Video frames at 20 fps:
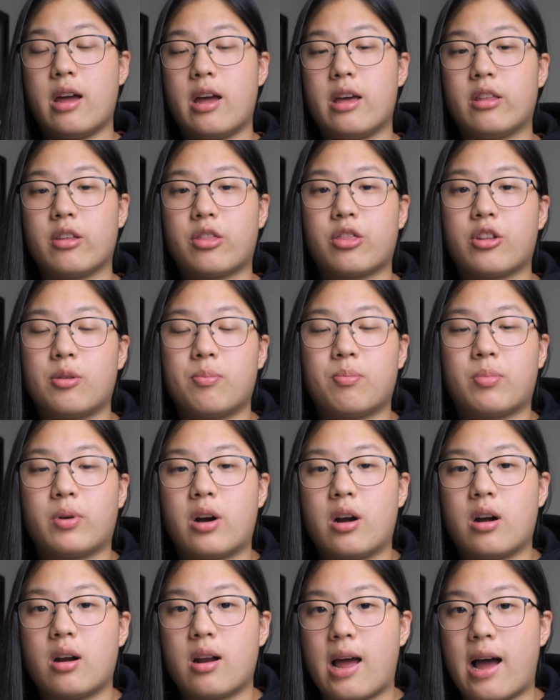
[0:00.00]
And the third
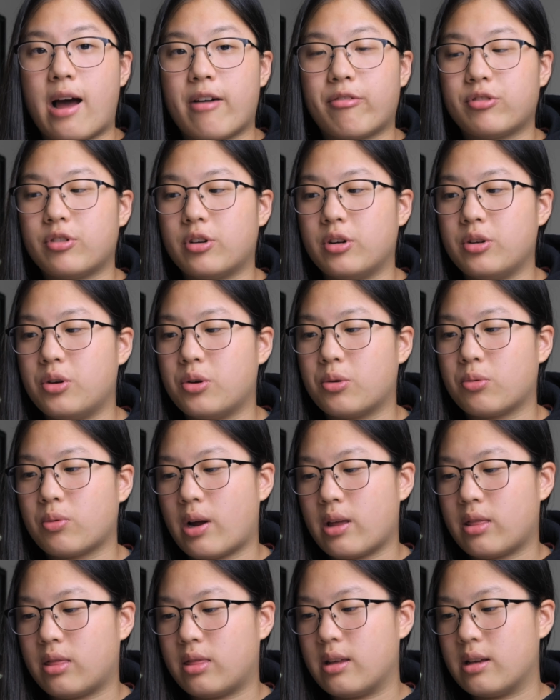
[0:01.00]
part, after you
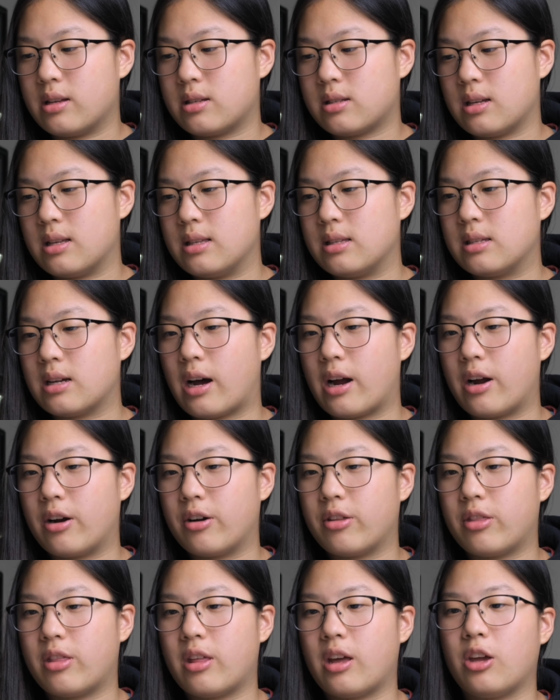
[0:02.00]
write this
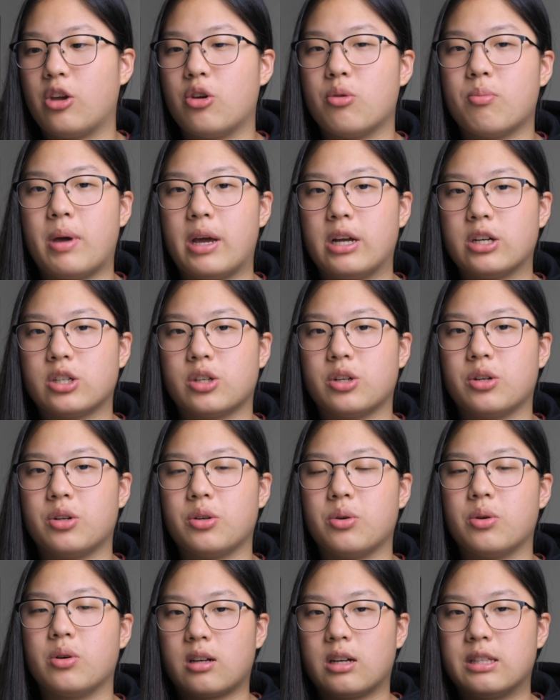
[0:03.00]
entire thing, you make sure
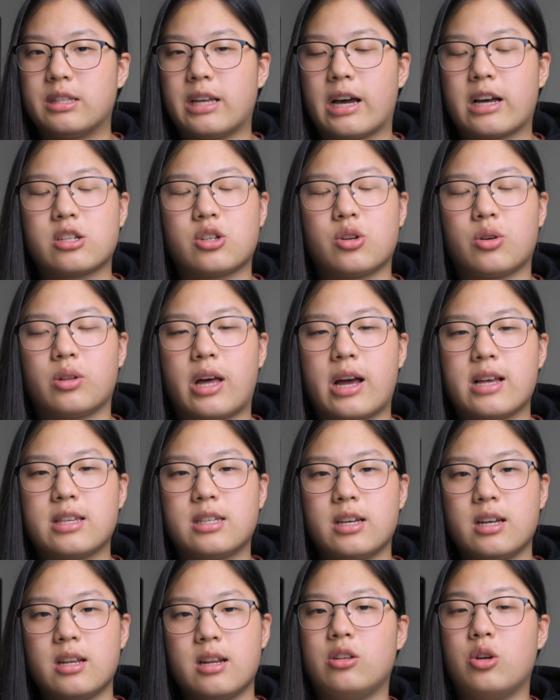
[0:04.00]
to
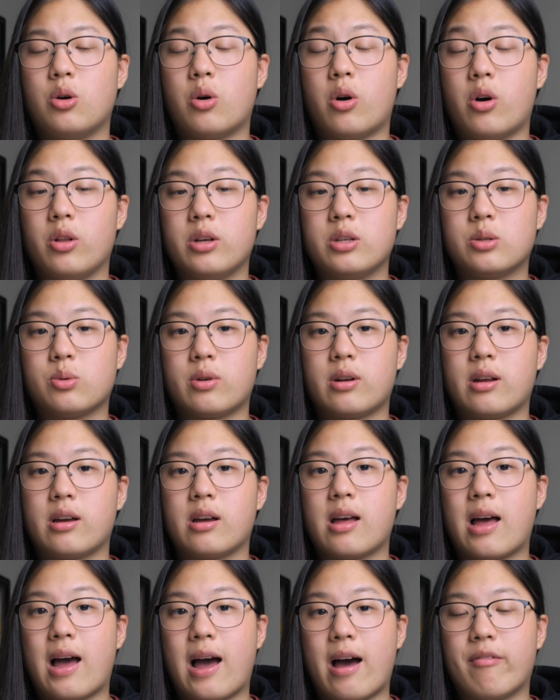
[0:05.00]
contextualize it. You always want
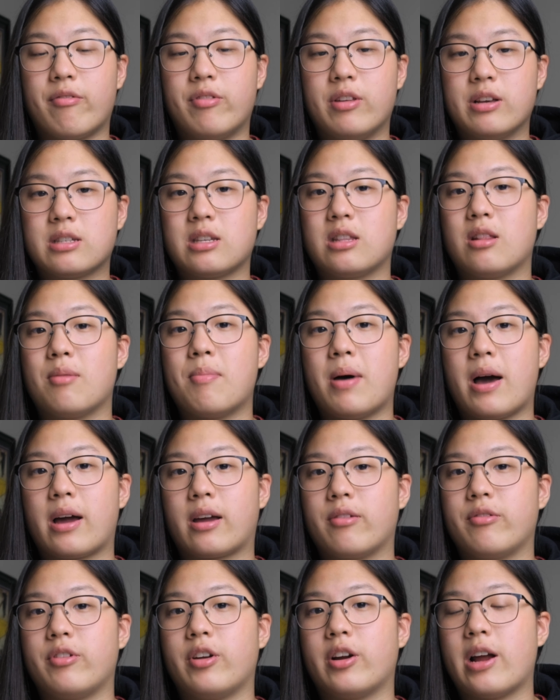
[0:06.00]
to have this in the
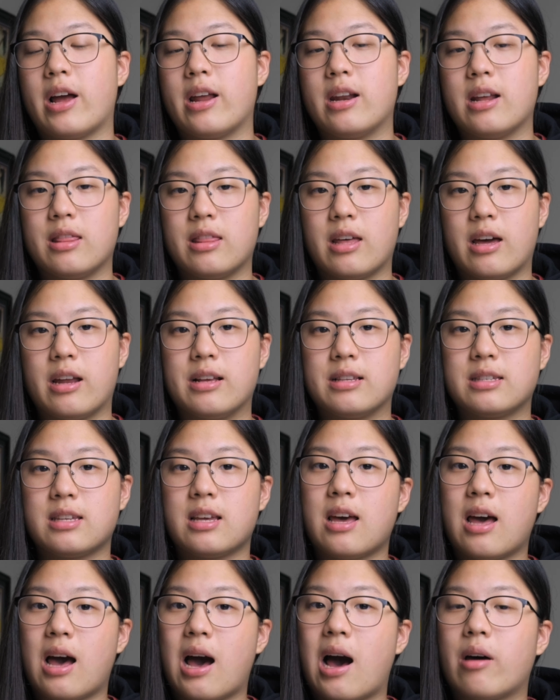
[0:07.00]
back of your head, and that is,
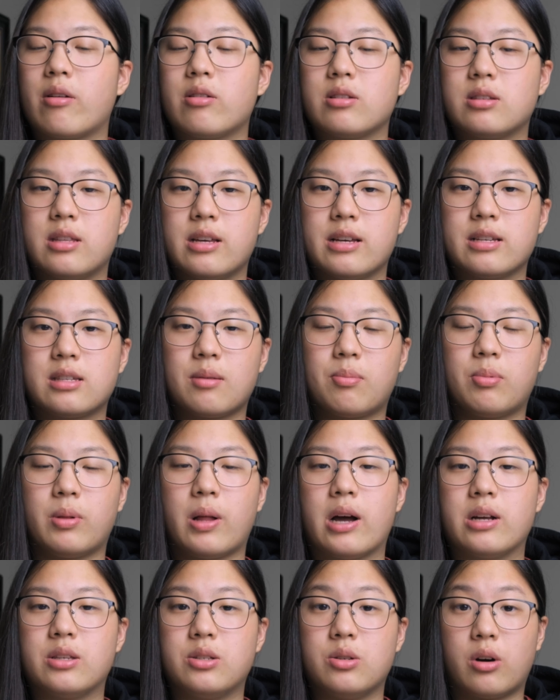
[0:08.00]
how does this
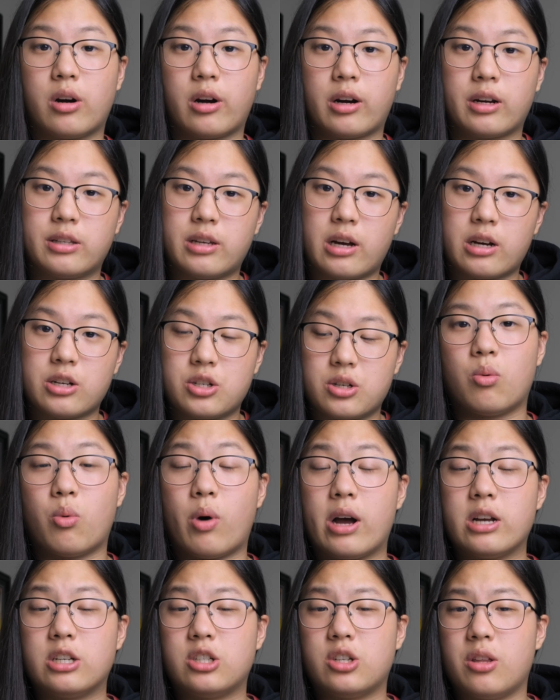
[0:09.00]
apply to architecture?
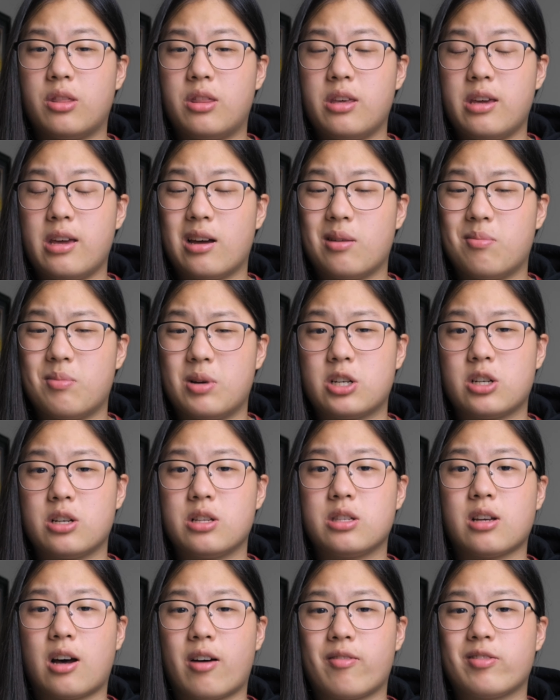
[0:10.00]
Why should the
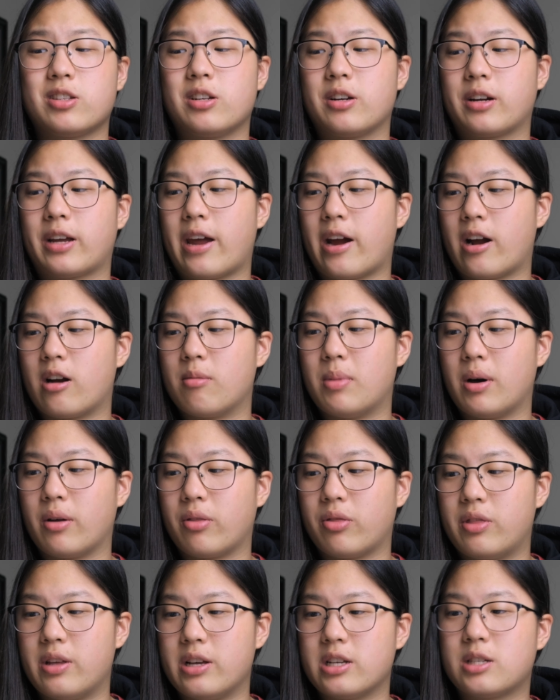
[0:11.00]
admissions officer care
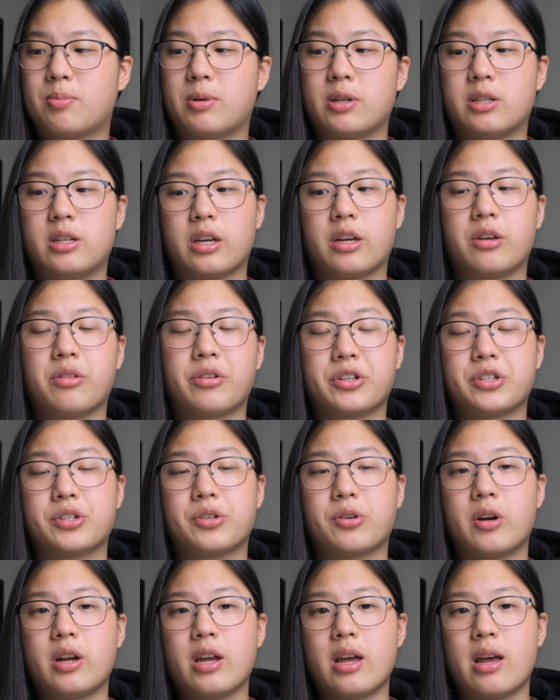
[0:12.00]
about this particular
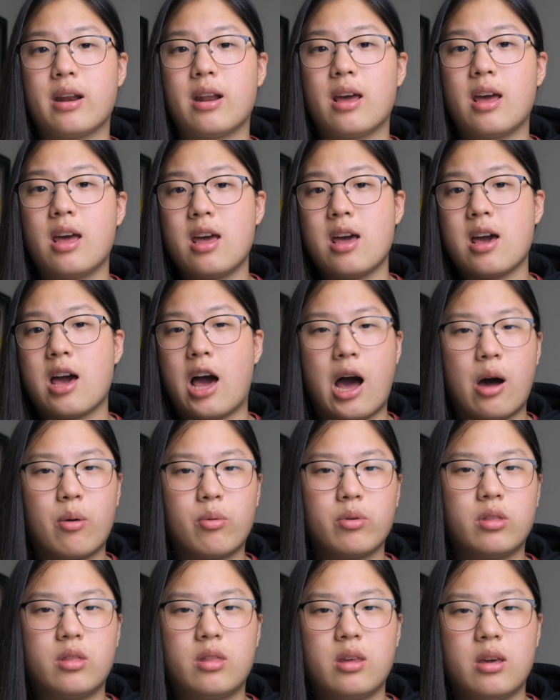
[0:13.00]
story, and
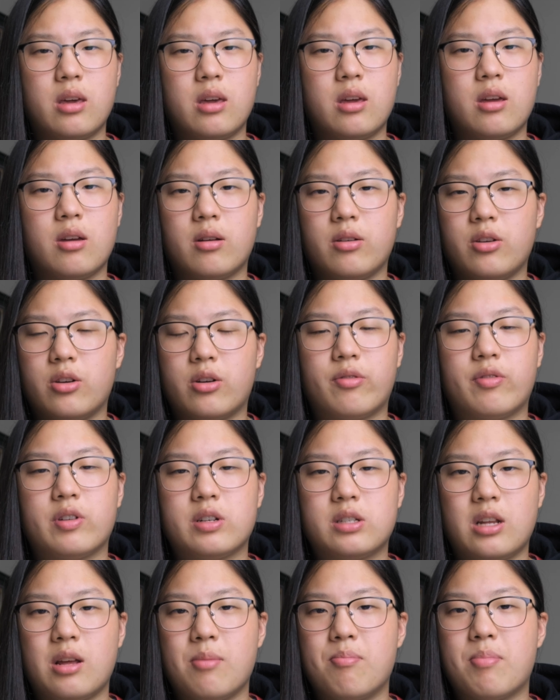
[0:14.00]
how would the
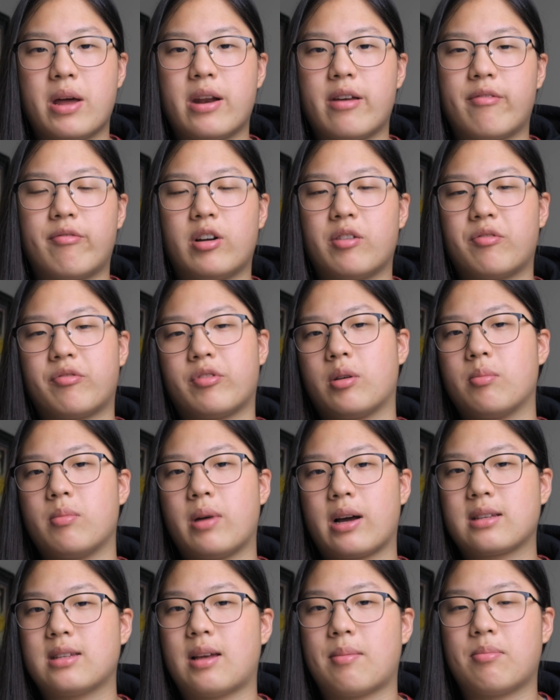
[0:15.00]
university benefit
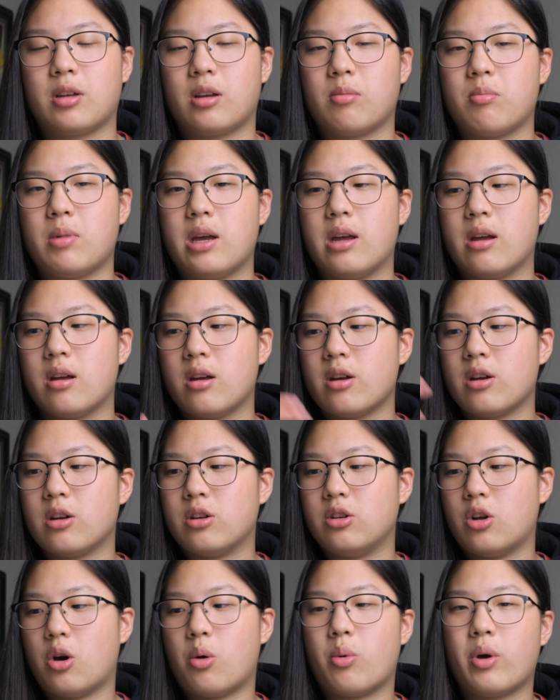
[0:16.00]
from accepting me
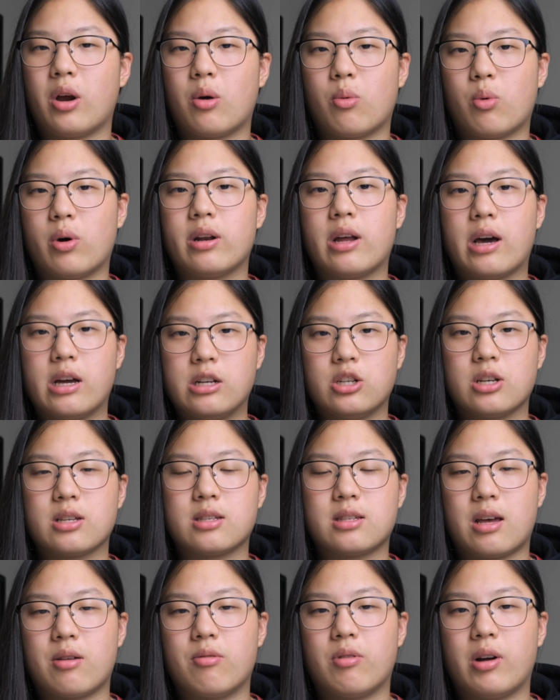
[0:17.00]
knowing what I
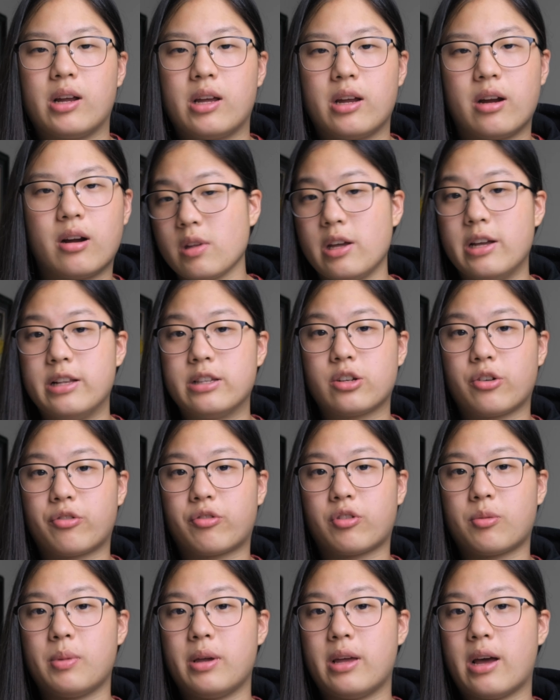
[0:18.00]
just said right here? And so
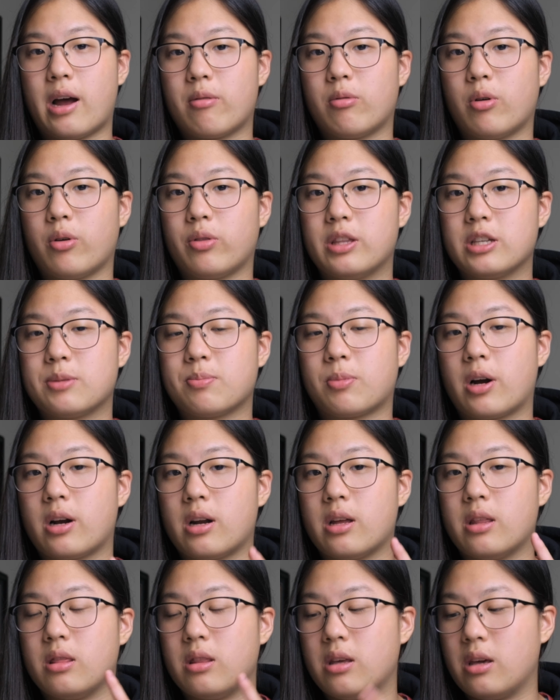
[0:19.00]
for me, I wrote this
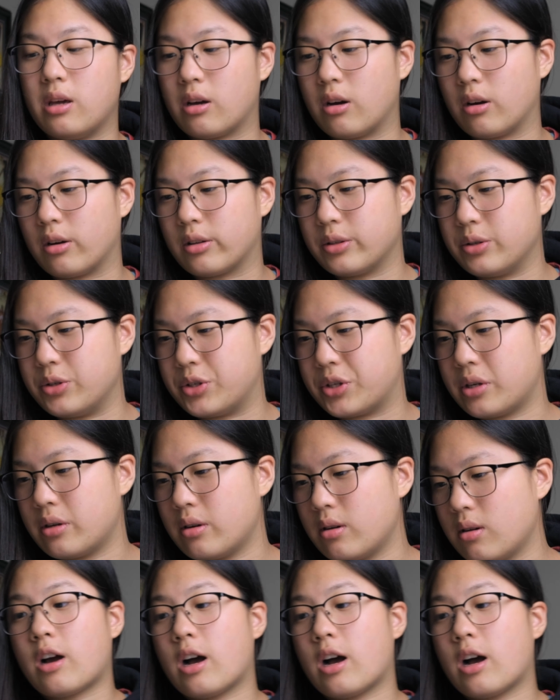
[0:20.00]
part in the conclusion.